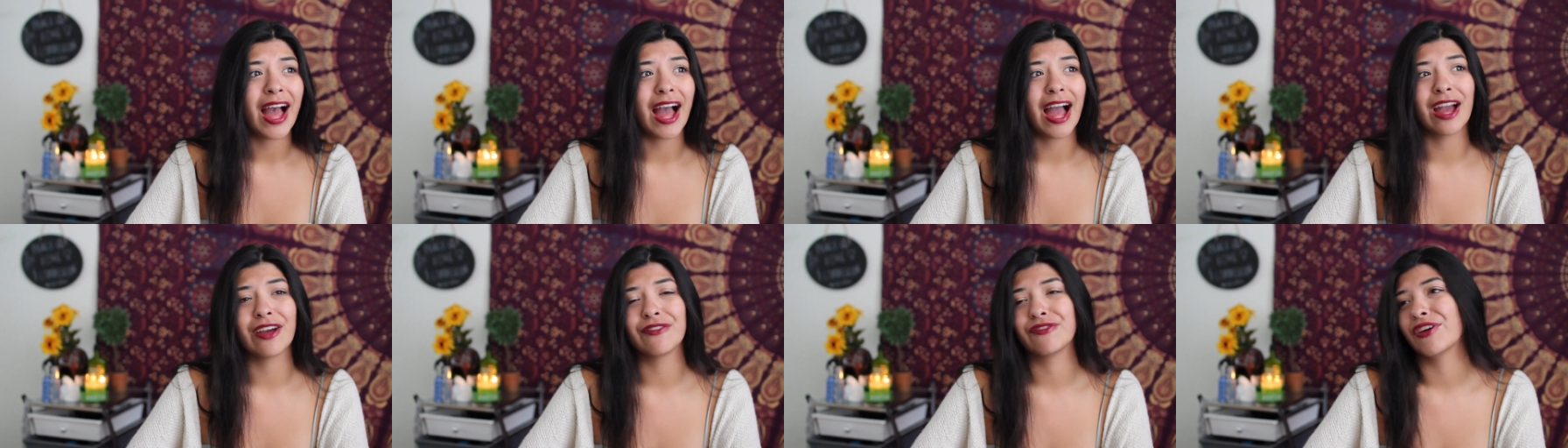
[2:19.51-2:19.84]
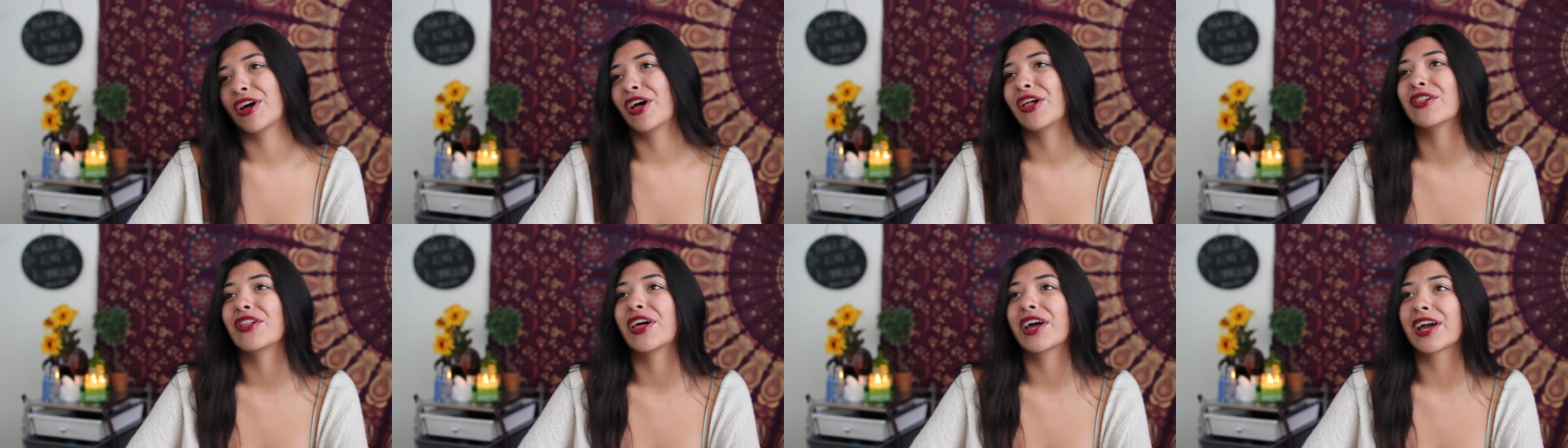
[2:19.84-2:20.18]
I
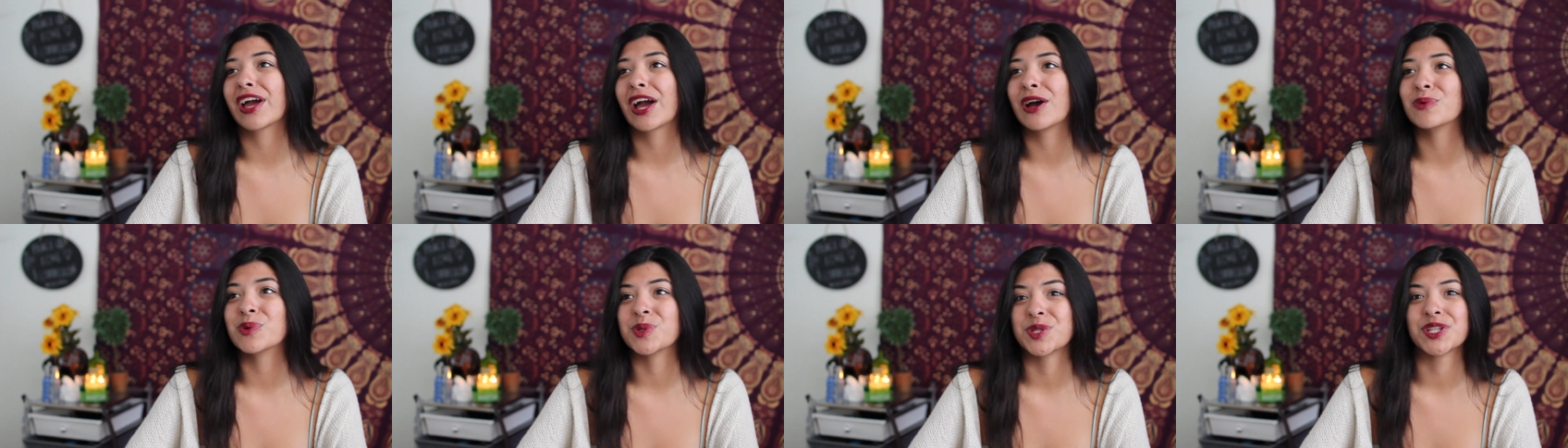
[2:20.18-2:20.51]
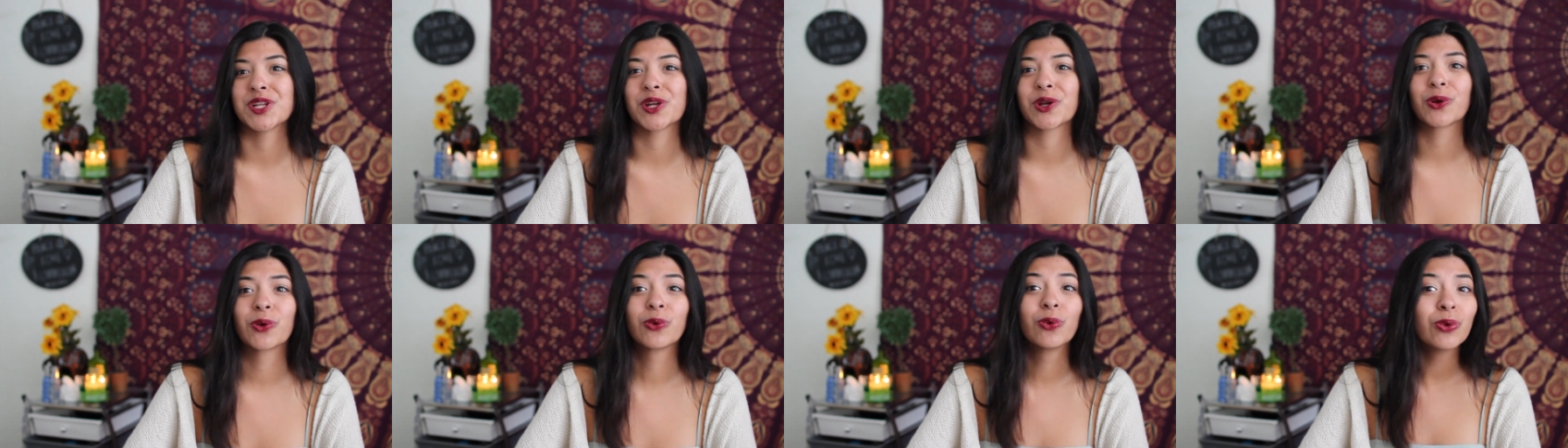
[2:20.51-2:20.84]
felt like I
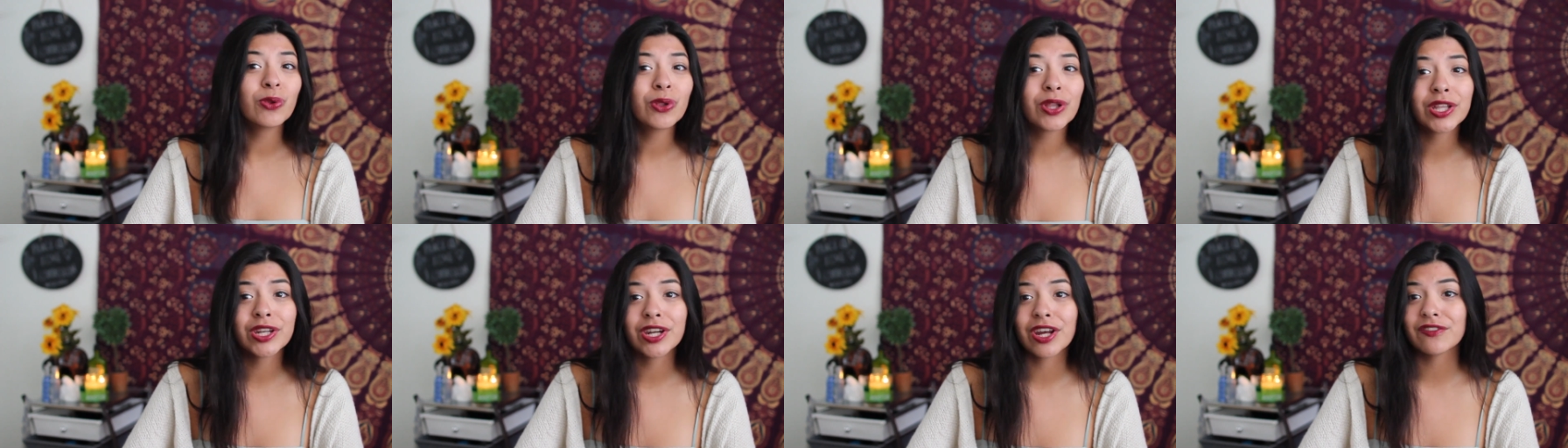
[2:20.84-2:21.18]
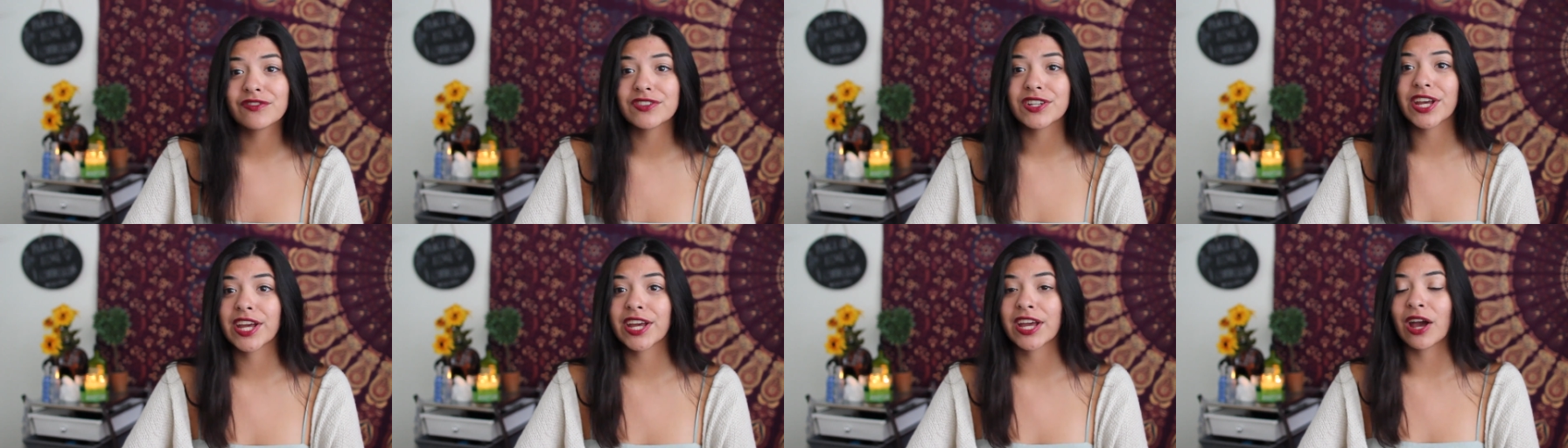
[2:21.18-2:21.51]
wasn't cool
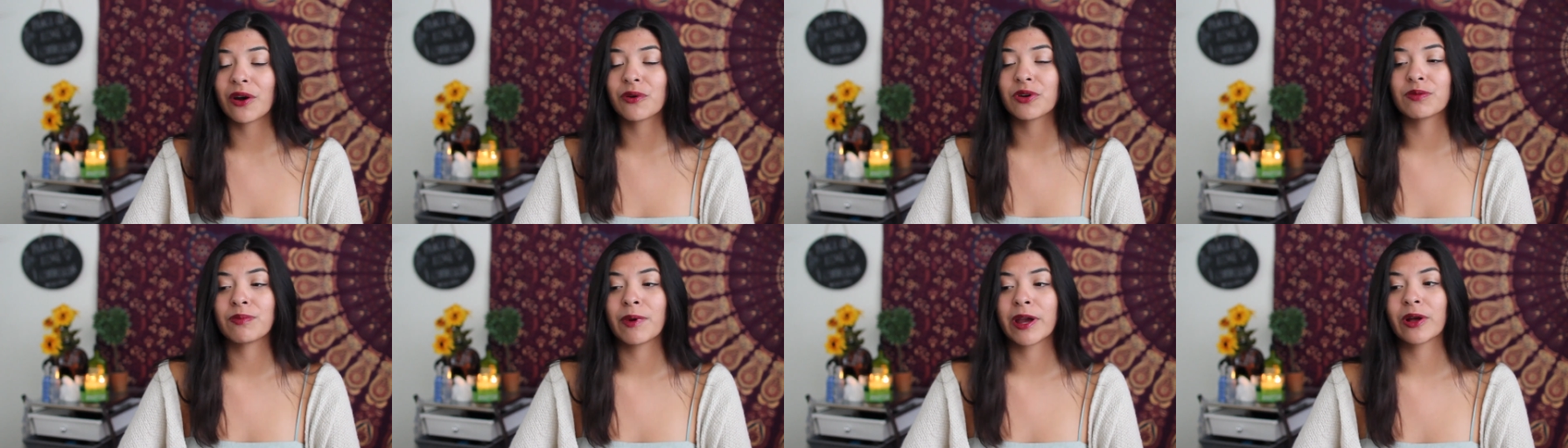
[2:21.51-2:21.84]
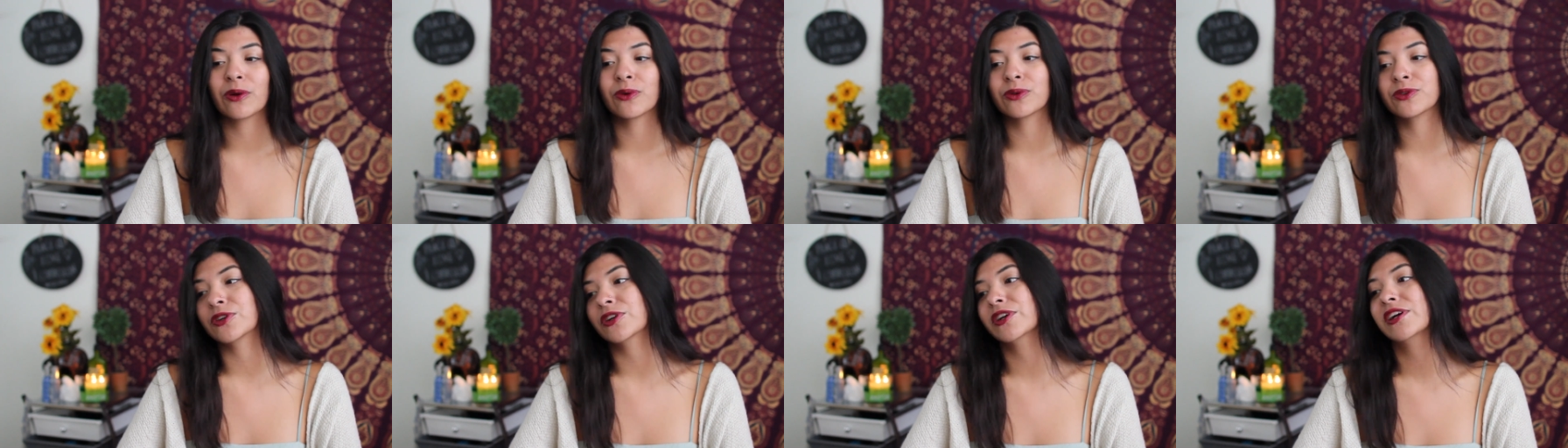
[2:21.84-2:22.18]
enough to hang out with my
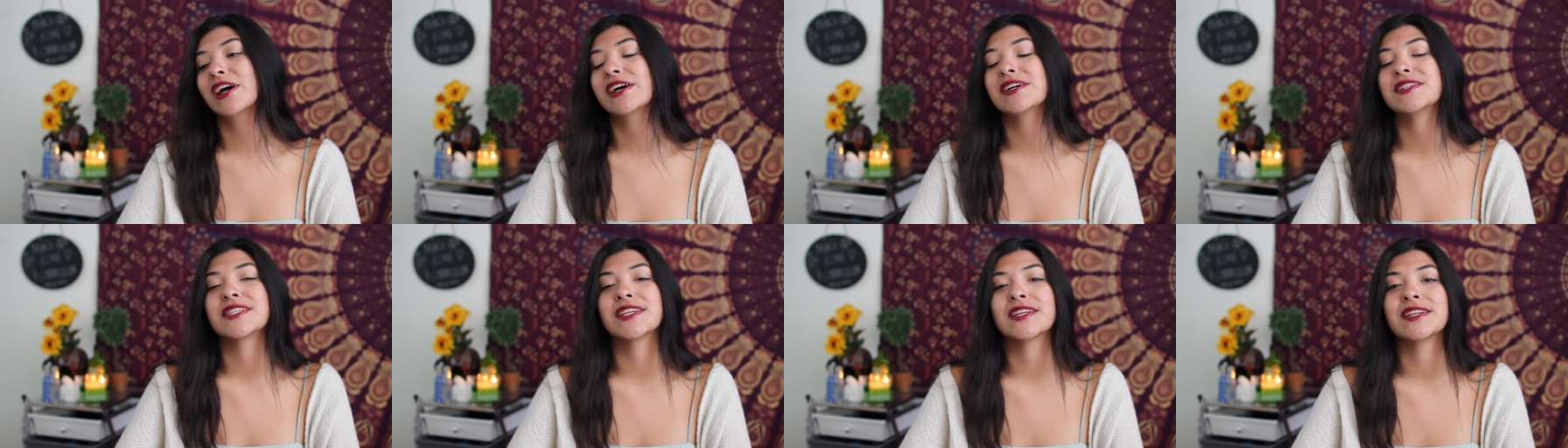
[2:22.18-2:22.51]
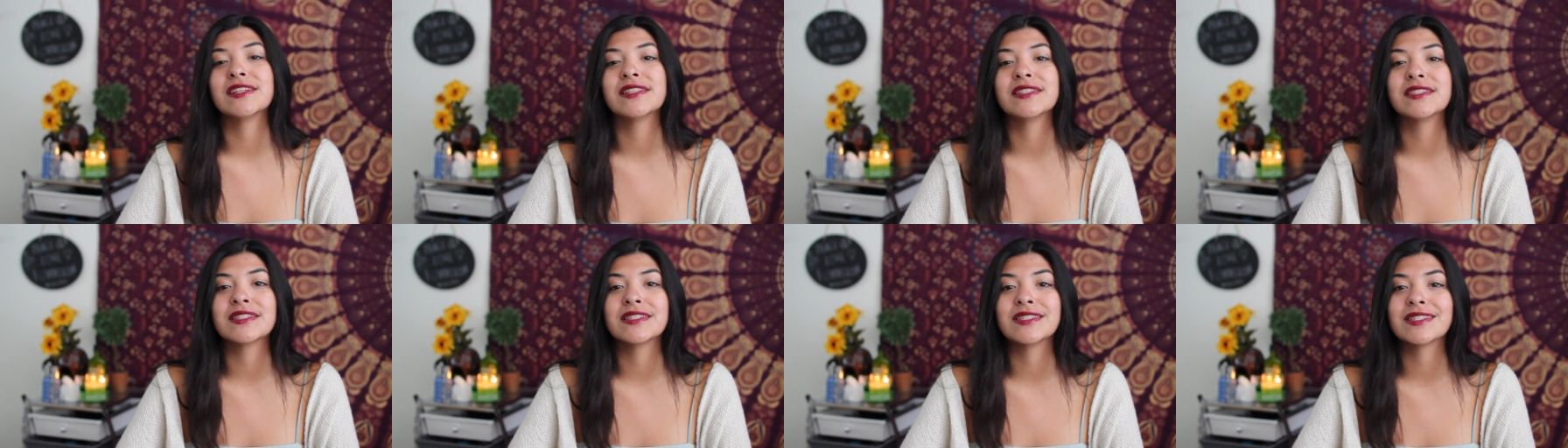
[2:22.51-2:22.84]
older
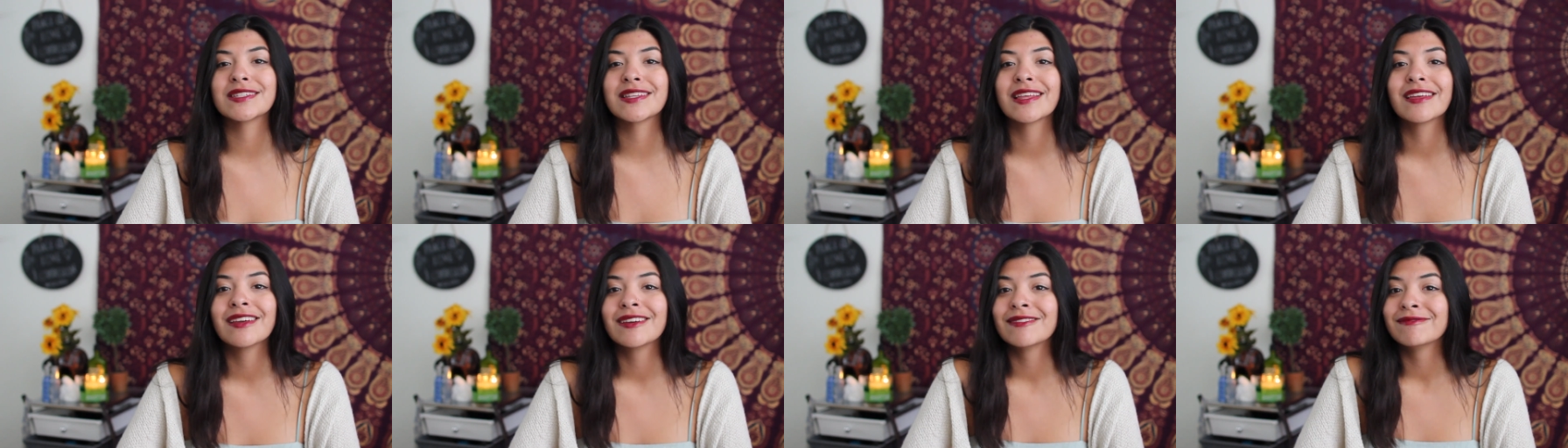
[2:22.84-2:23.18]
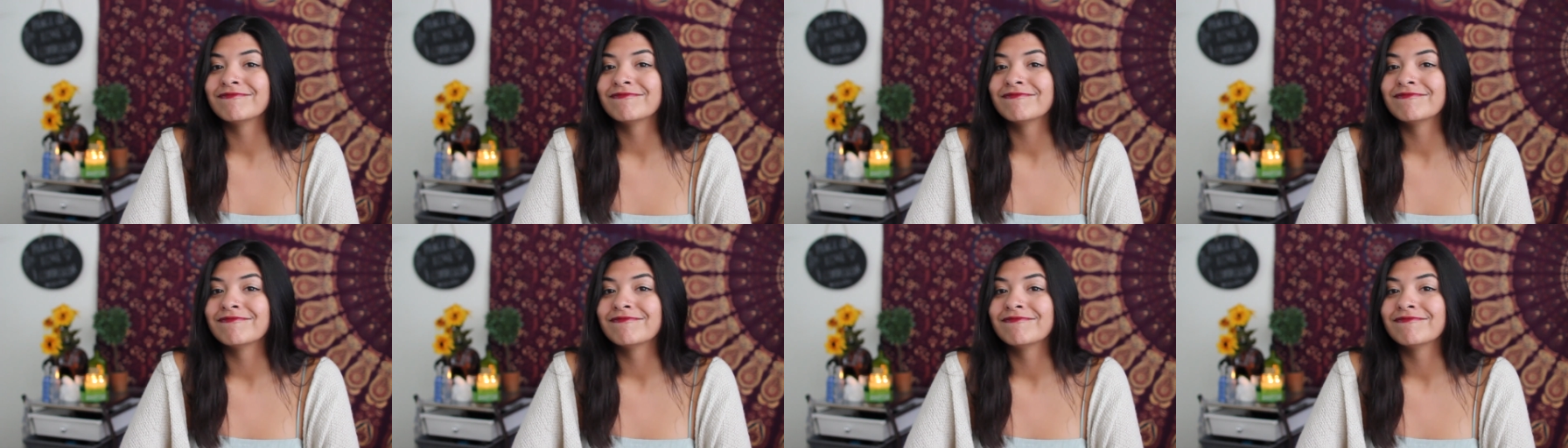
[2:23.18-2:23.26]
cousins.